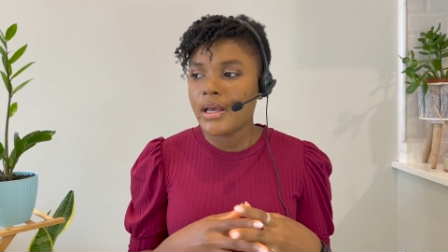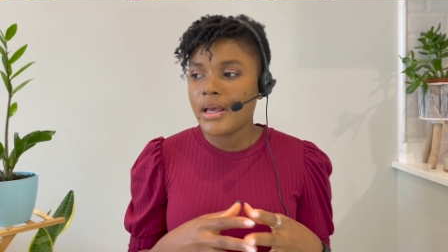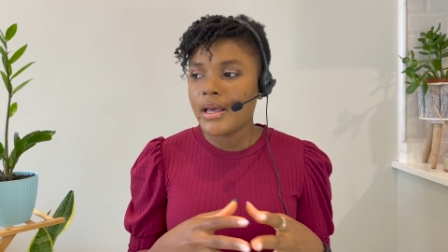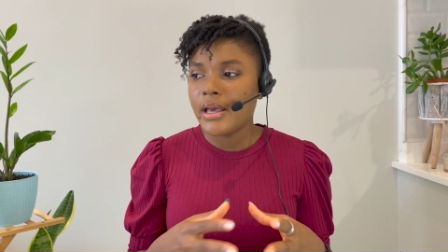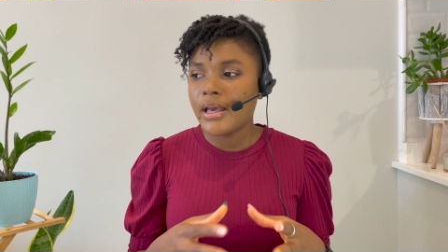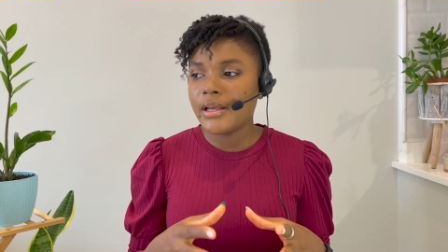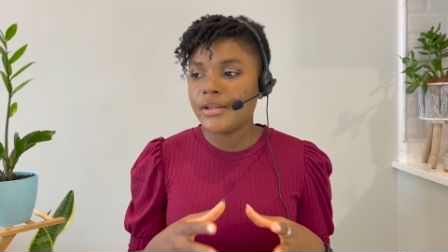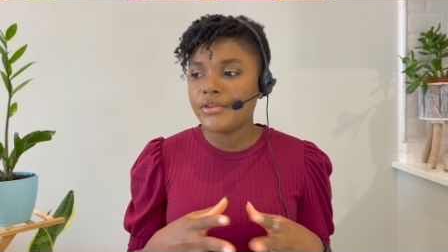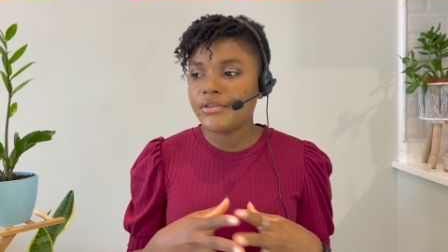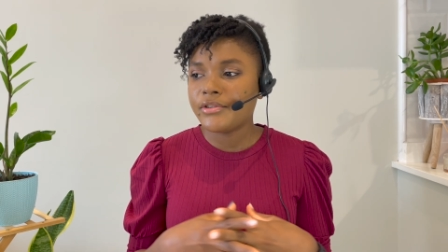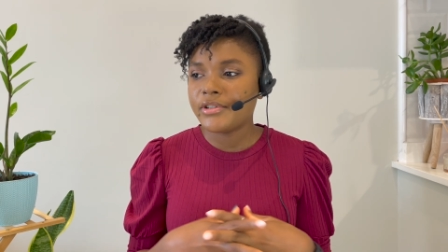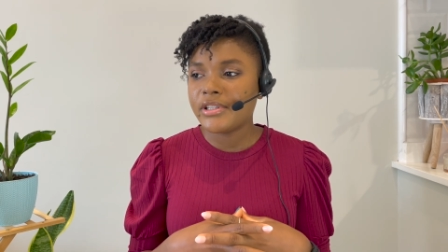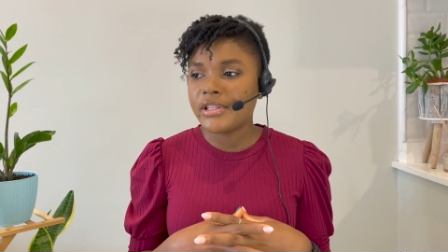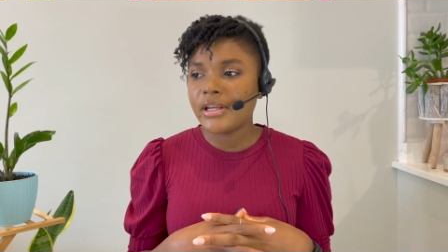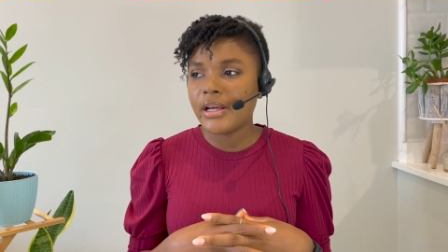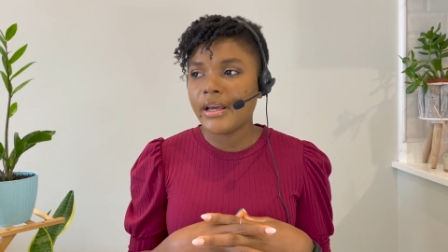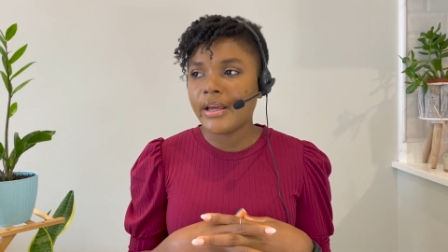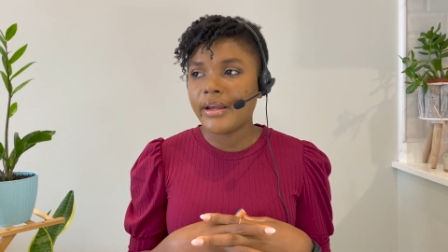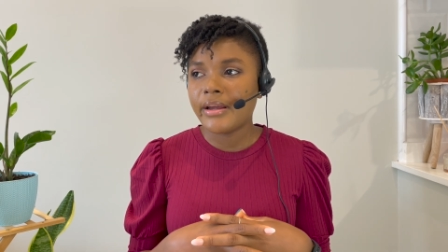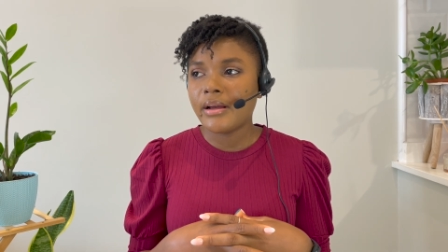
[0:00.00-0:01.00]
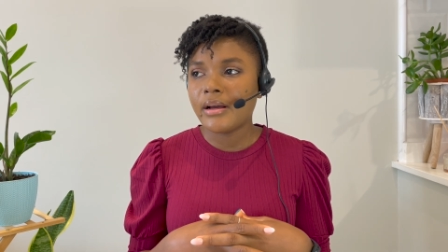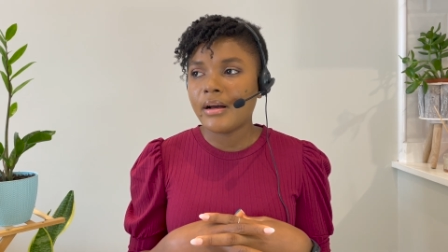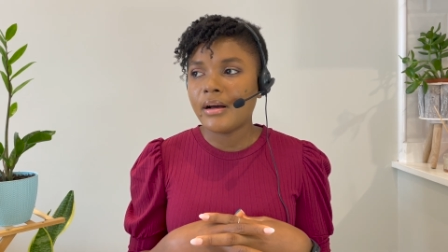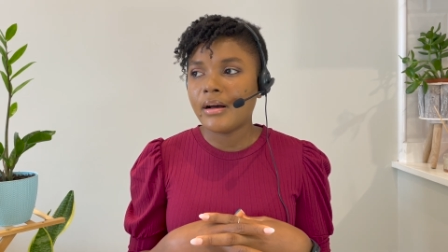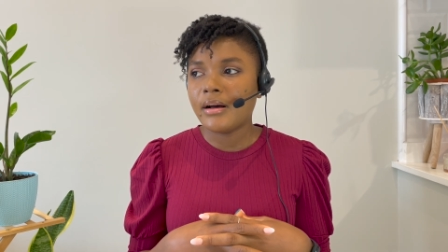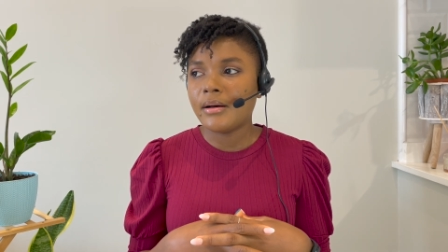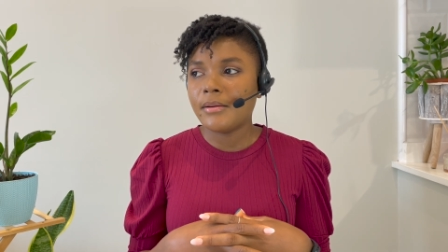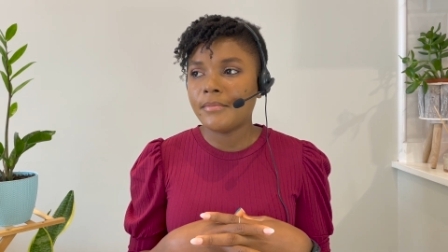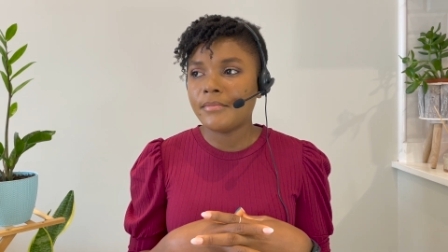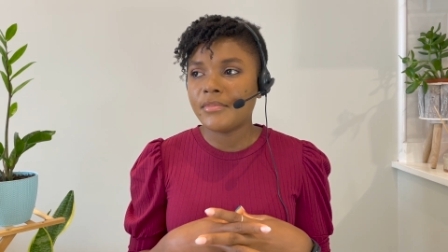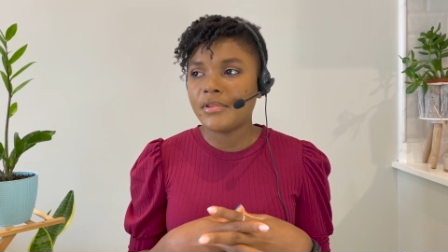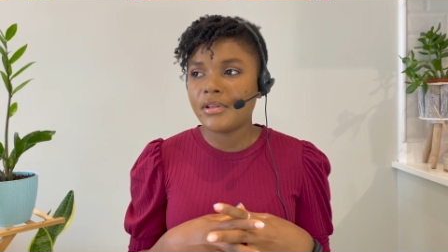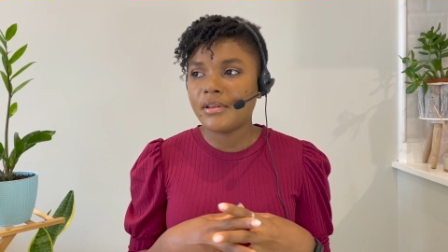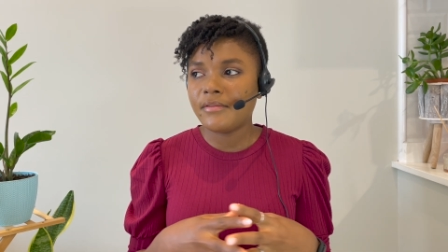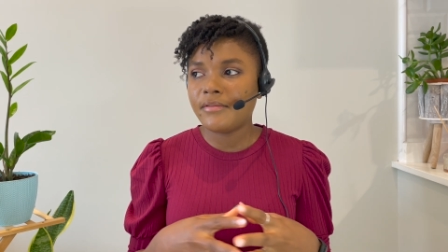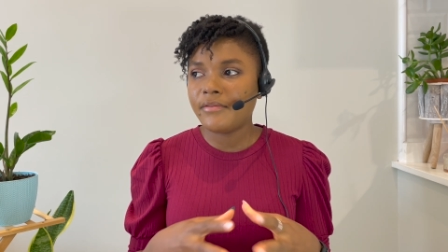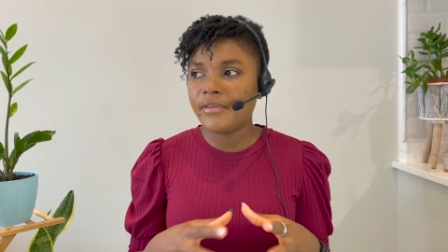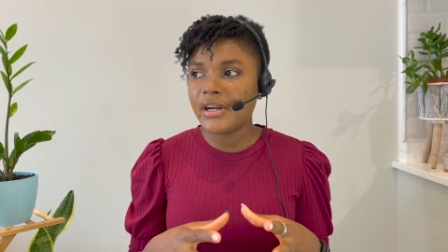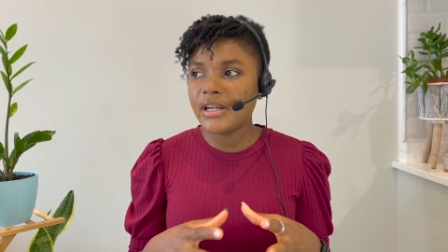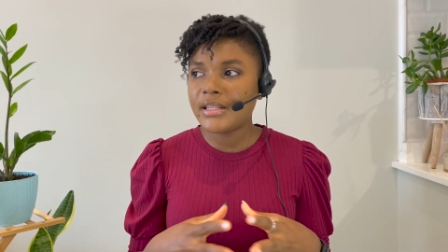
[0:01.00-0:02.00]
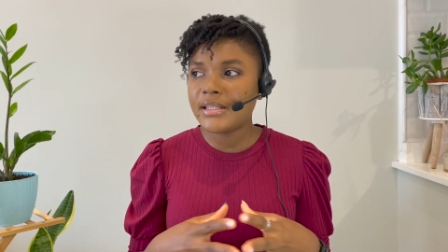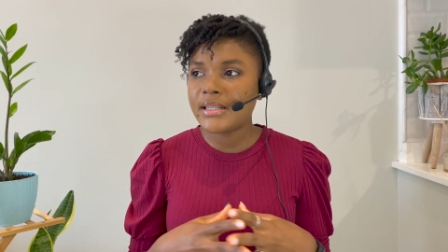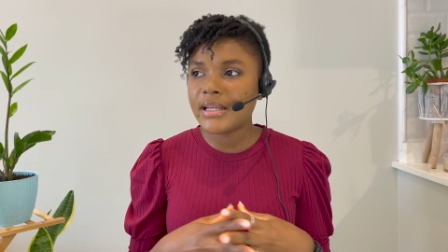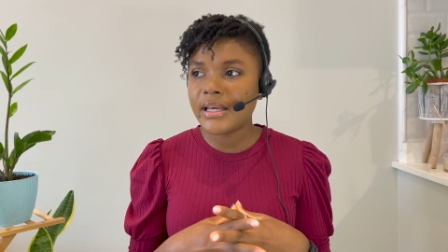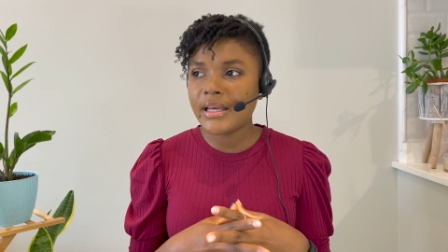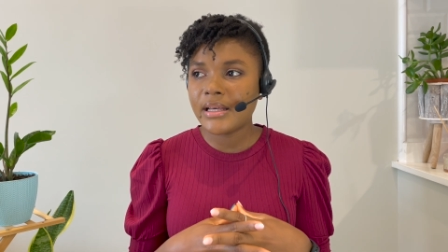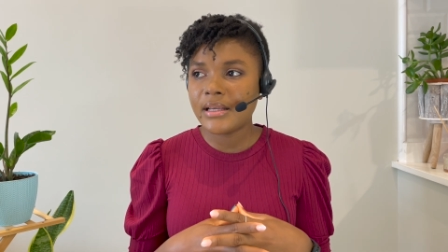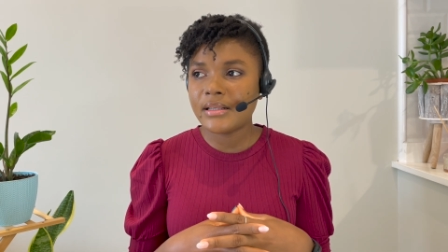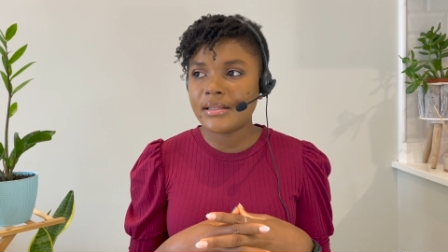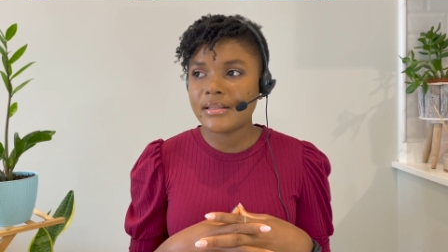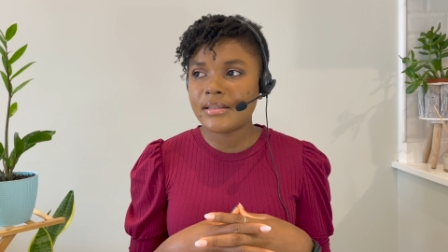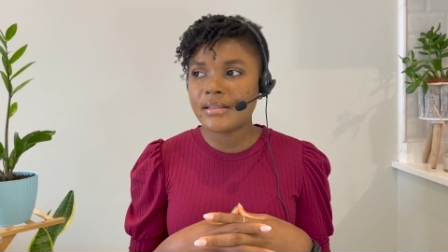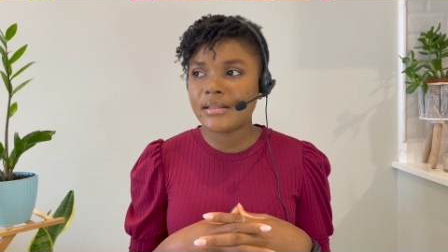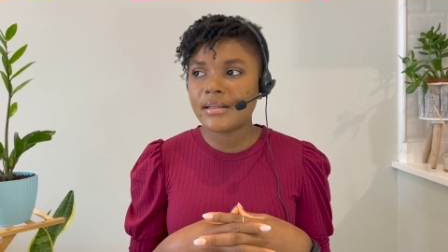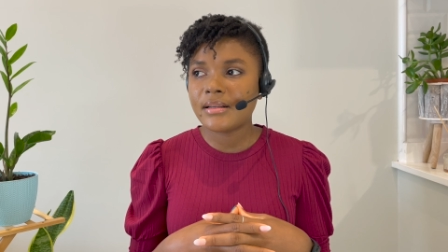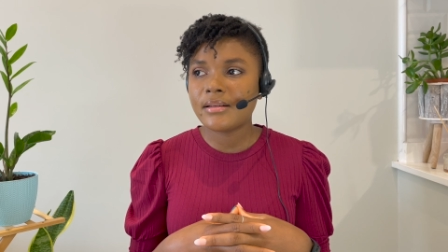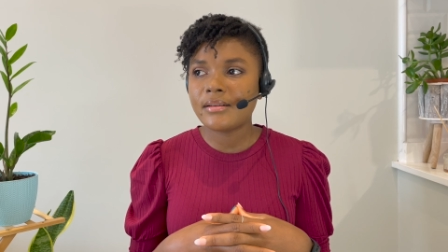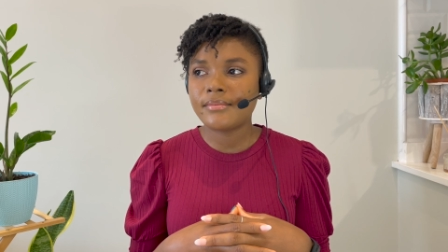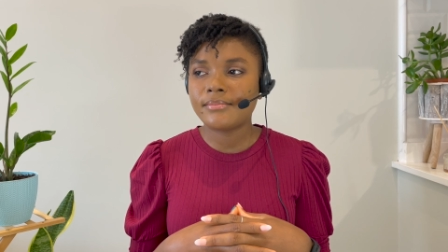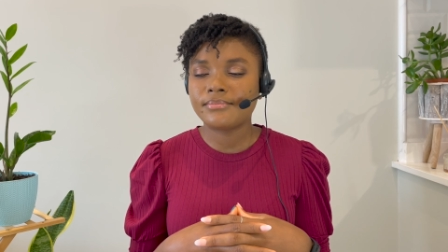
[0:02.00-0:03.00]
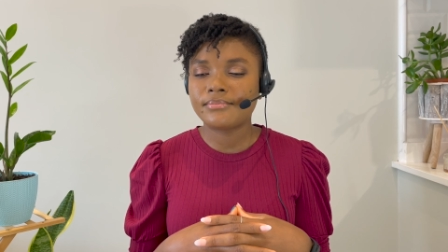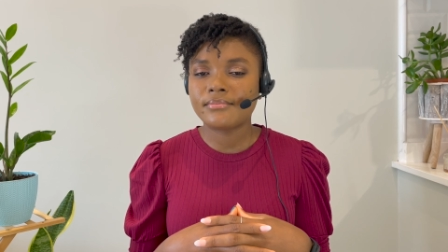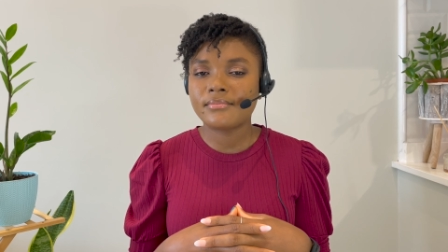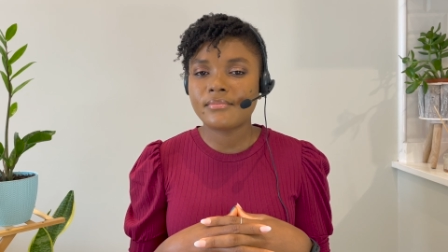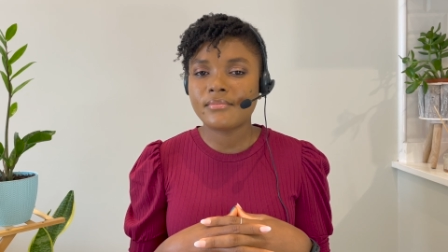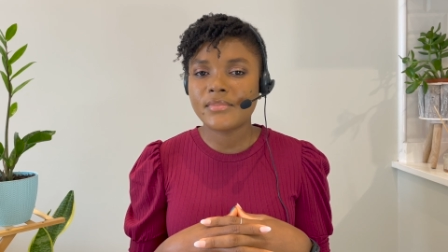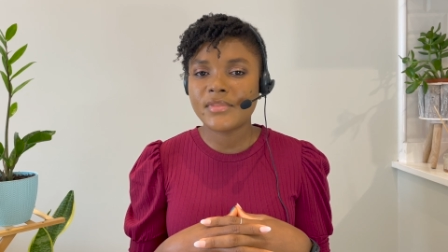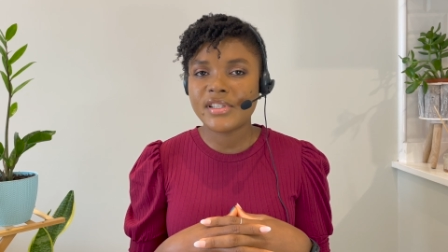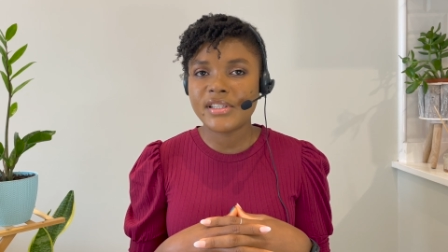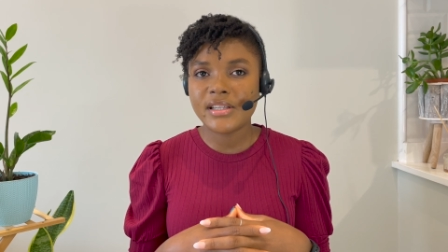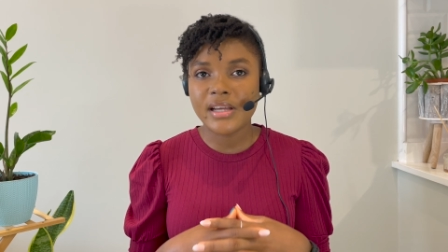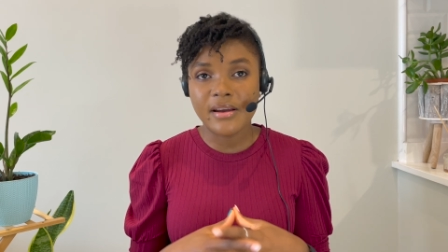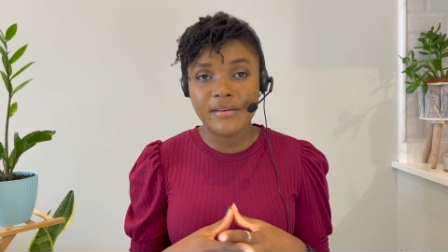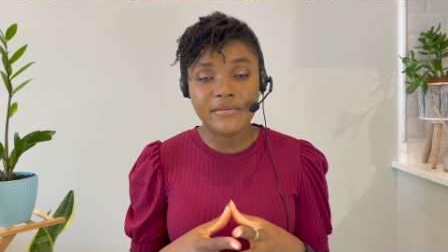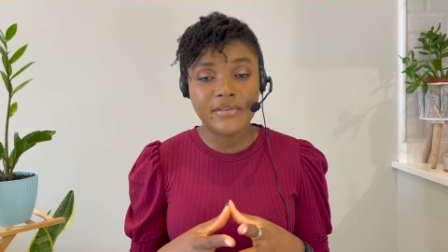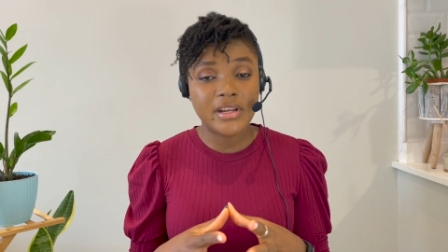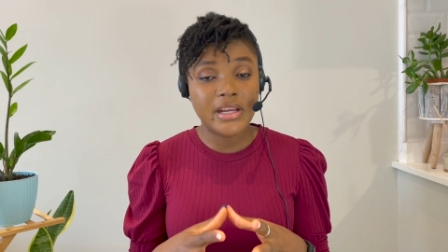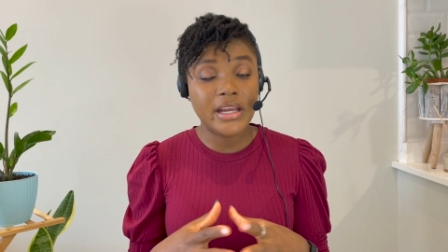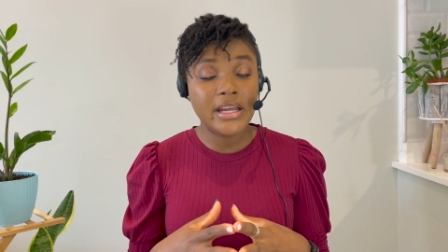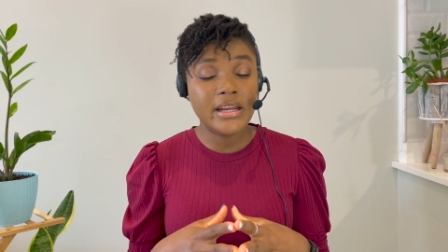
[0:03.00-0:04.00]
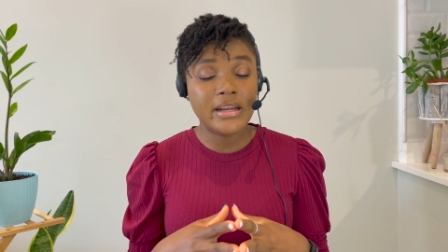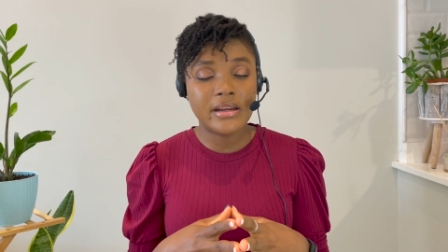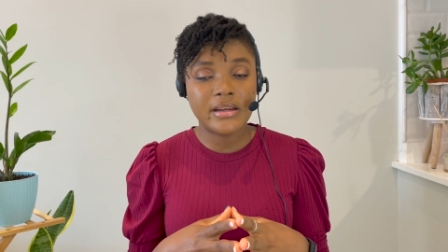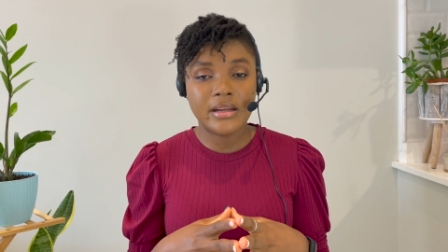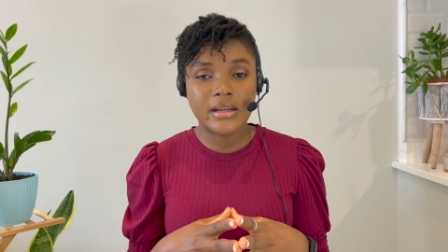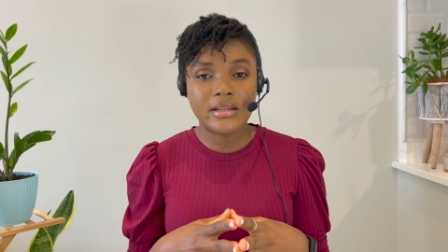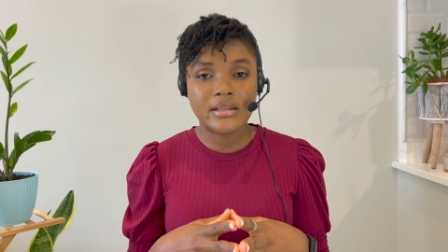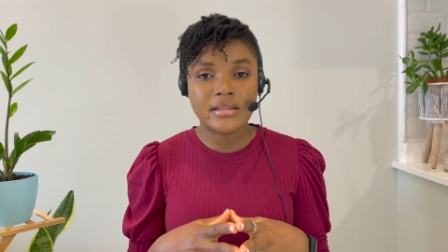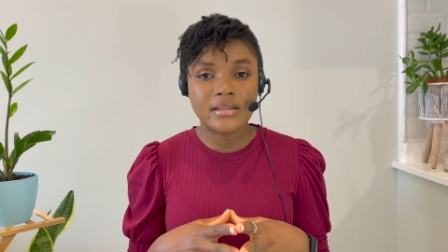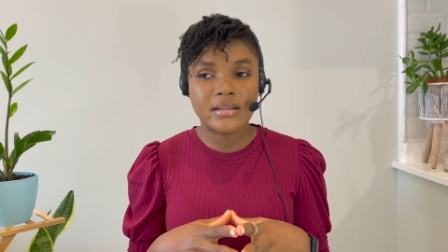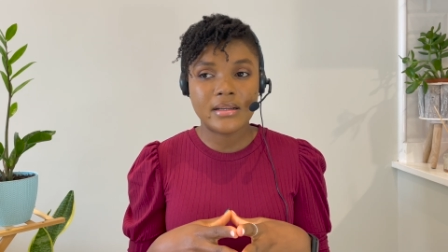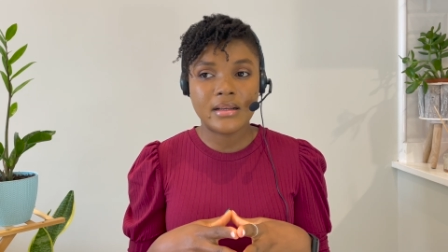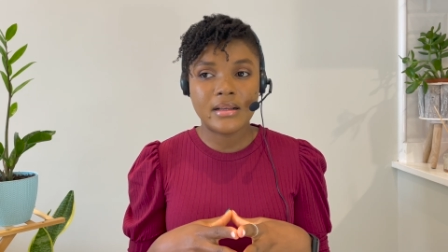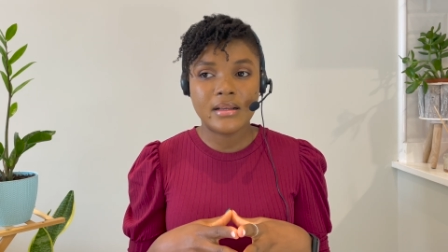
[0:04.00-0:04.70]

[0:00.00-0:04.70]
And you say, the first is surf the internet.